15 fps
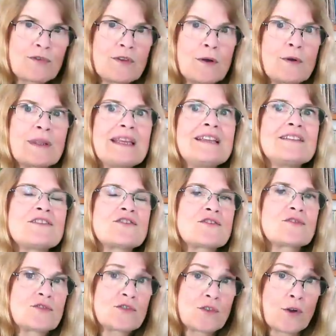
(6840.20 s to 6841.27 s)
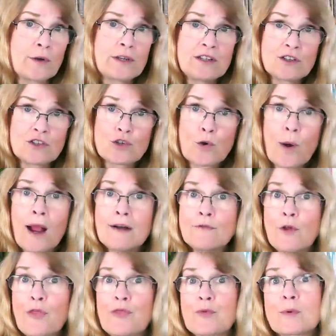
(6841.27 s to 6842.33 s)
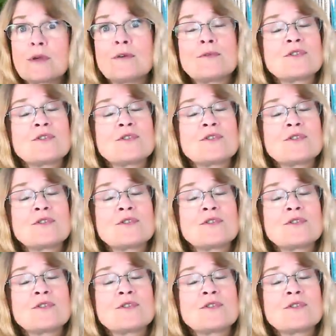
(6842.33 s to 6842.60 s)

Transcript: Node is starting to travel through.